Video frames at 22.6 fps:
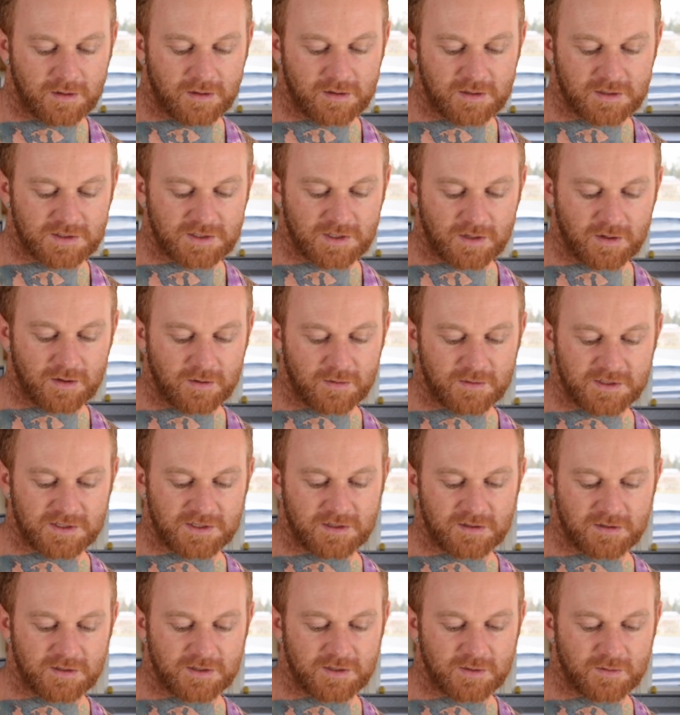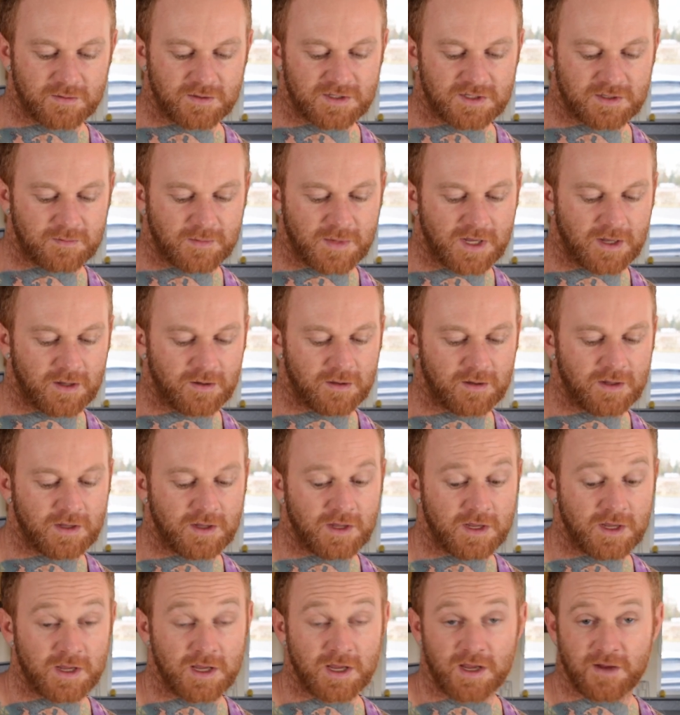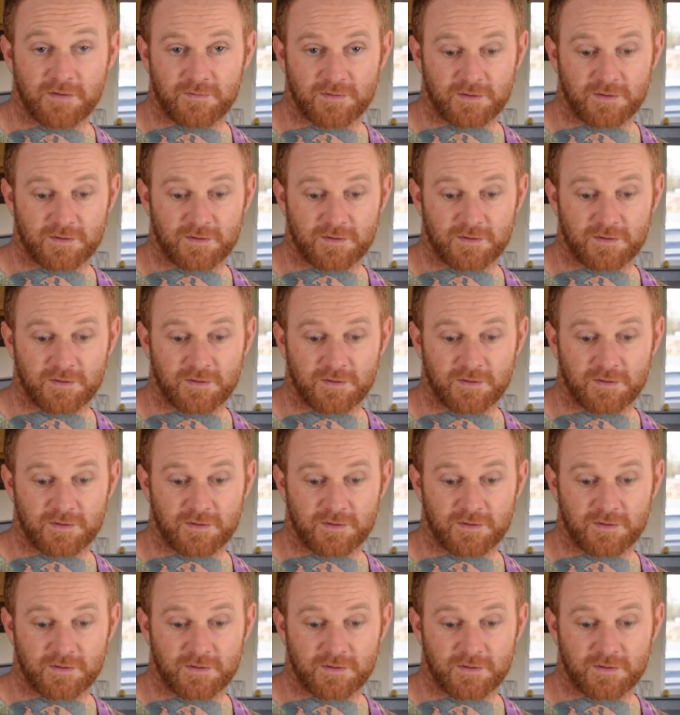It's always good to do a smell. If